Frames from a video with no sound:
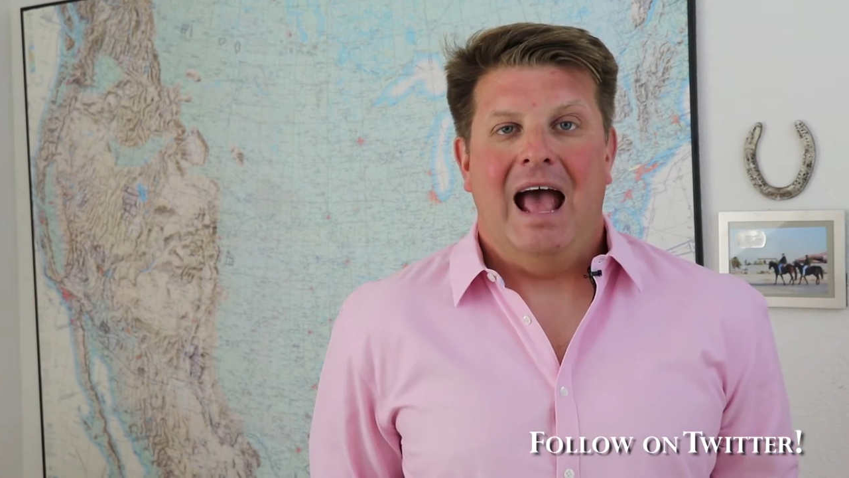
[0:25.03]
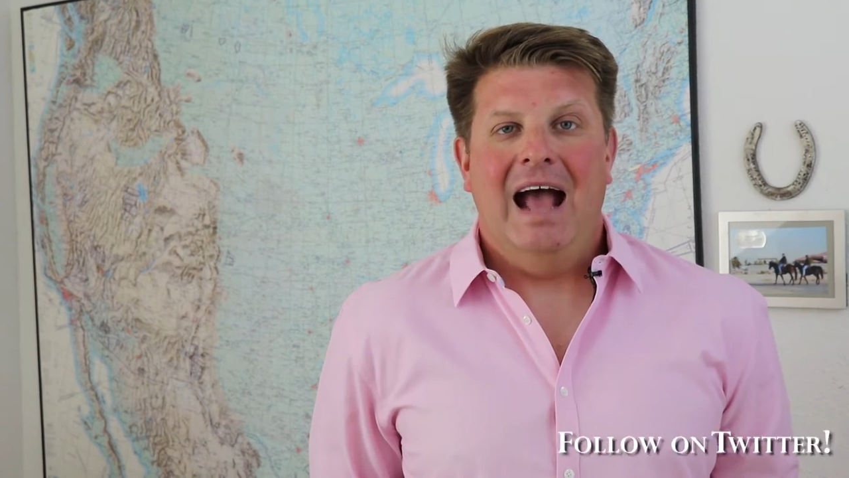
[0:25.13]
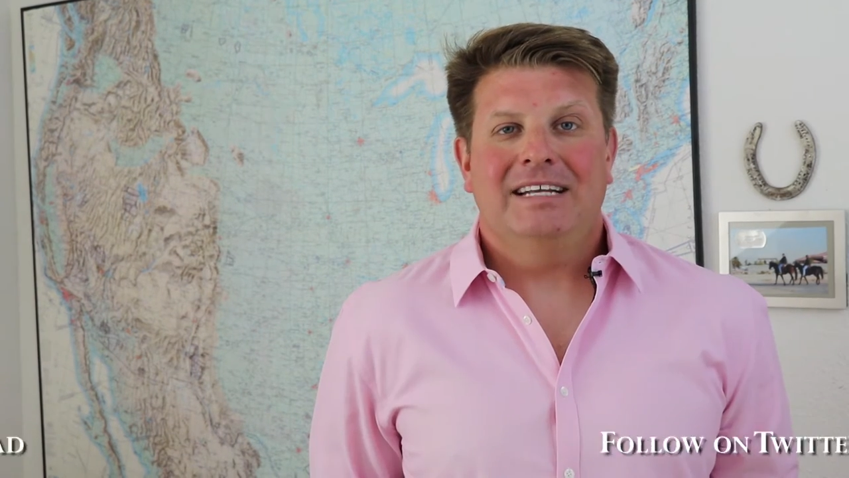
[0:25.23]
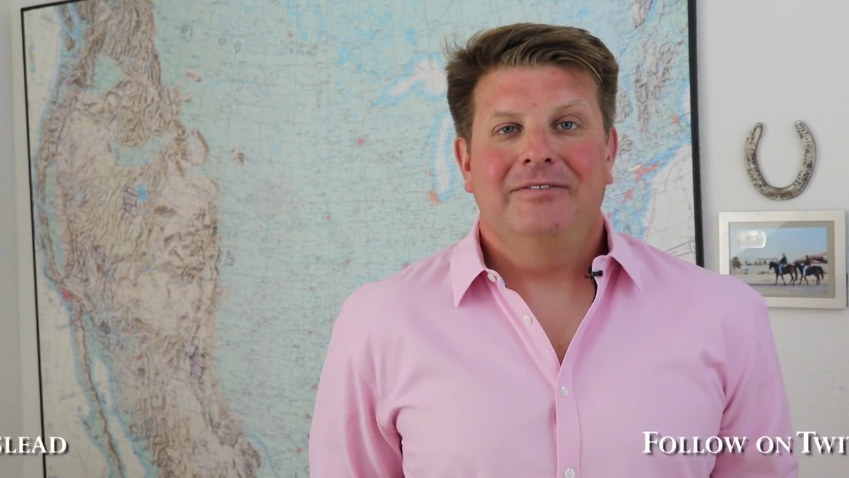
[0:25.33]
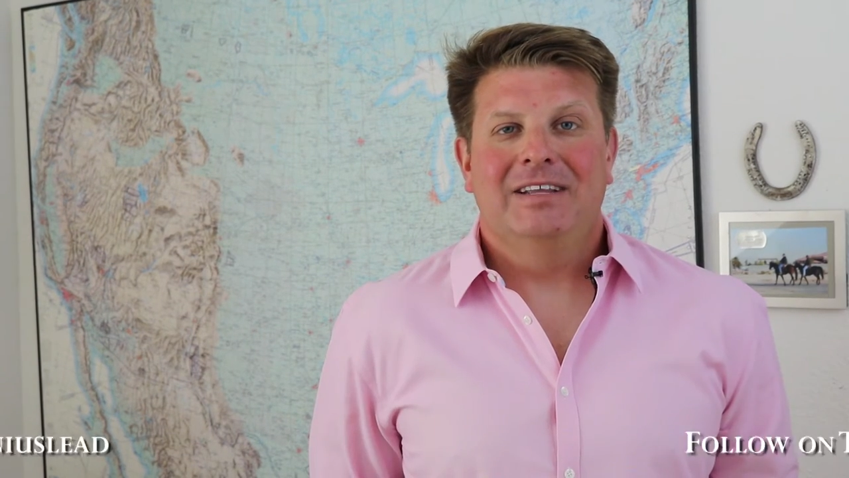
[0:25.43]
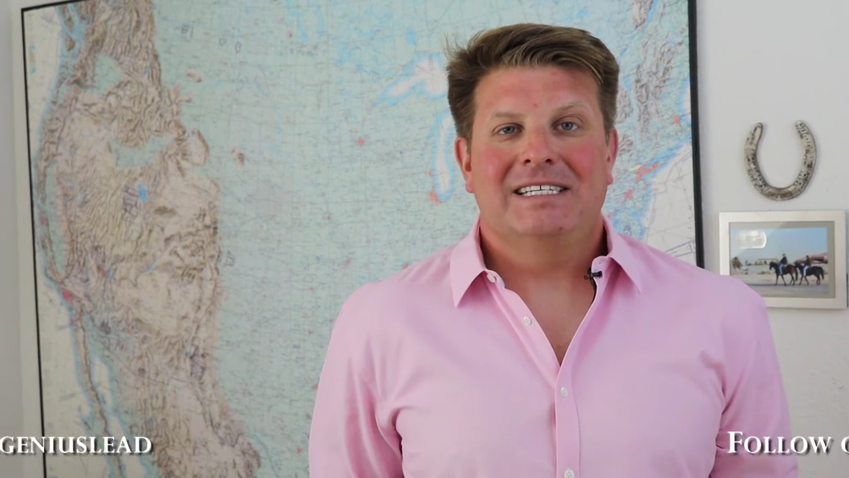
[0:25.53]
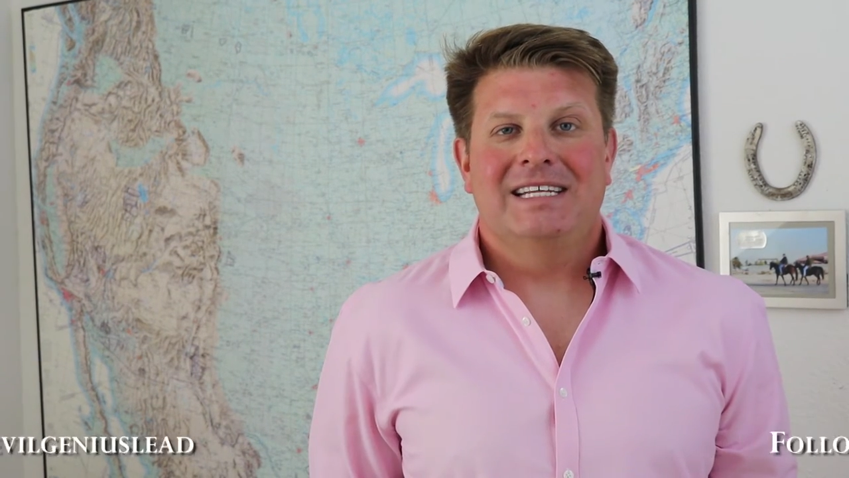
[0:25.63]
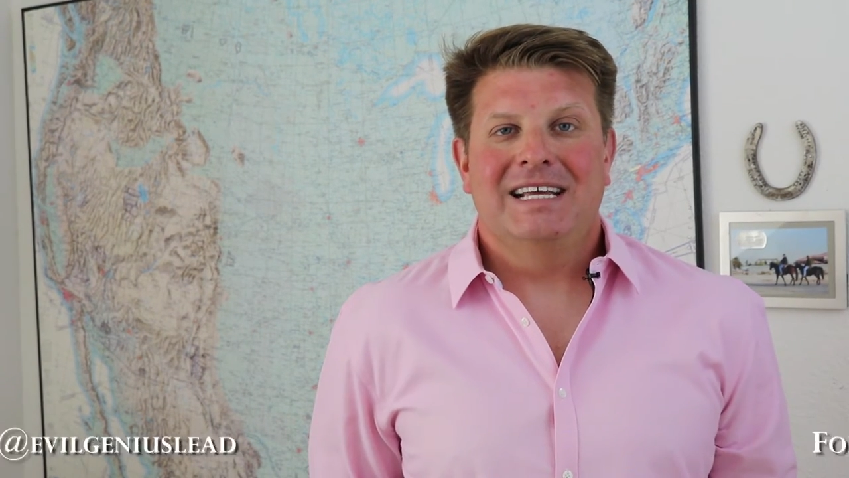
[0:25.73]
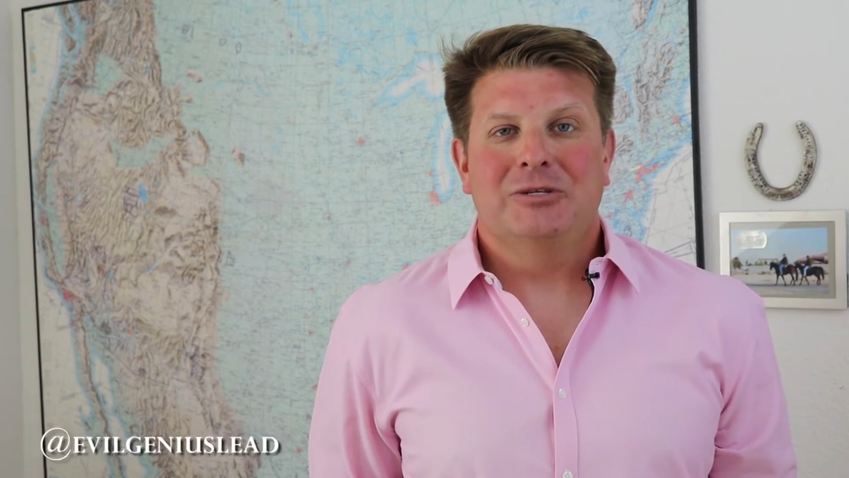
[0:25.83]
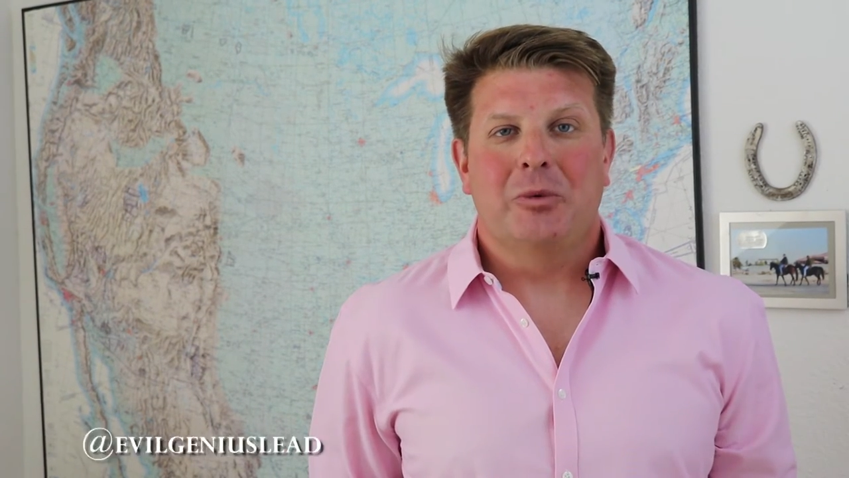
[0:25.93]
Active
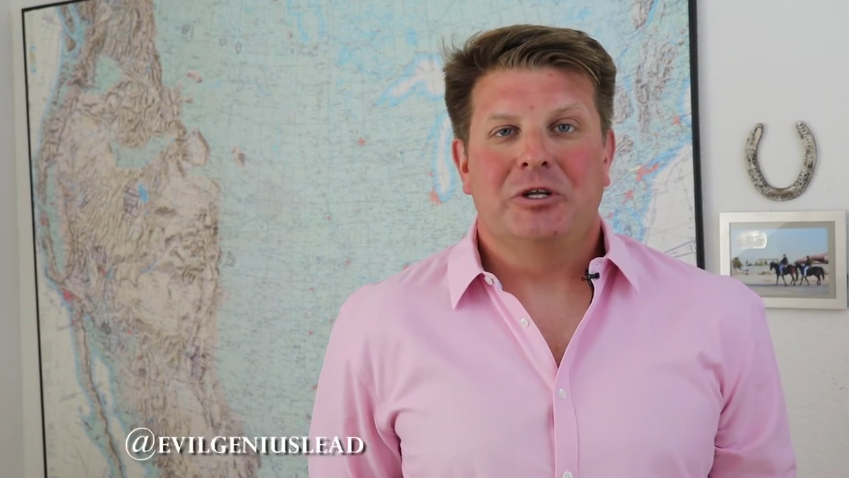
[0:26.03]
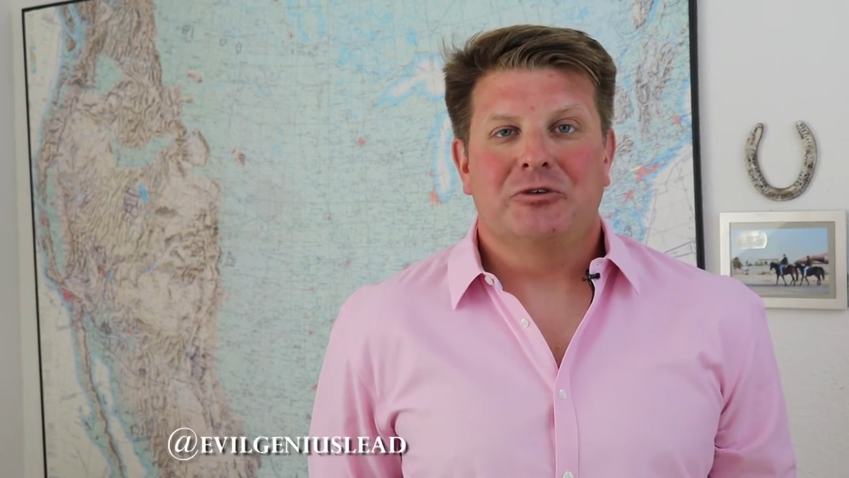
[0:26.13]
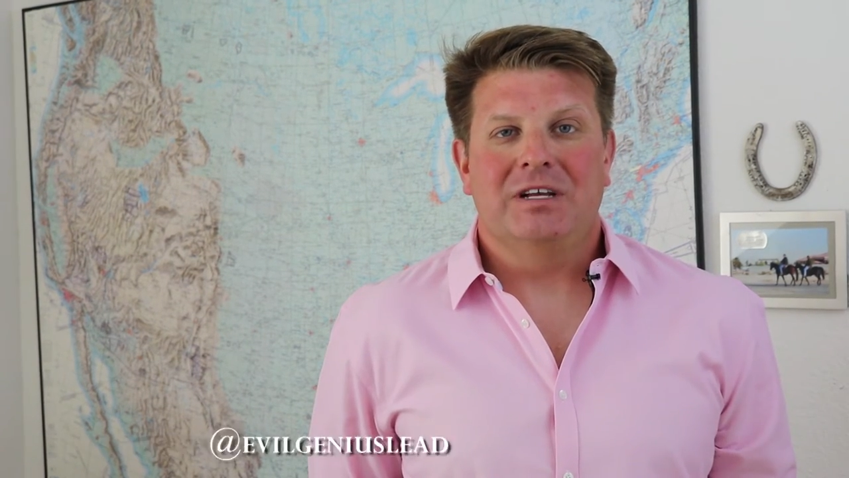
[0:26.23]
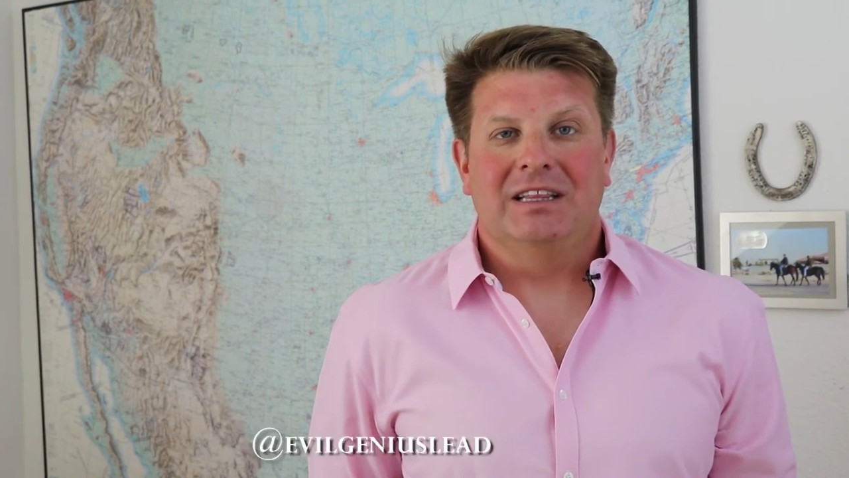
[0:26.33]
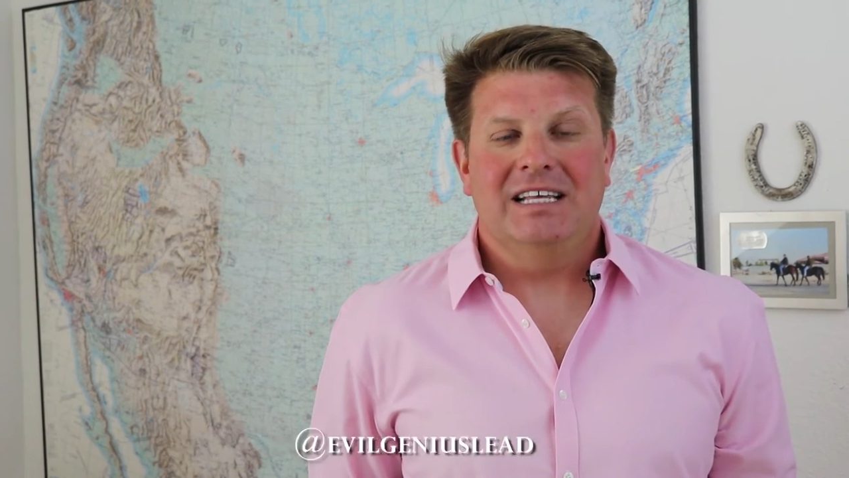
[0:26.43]
listening is when we treat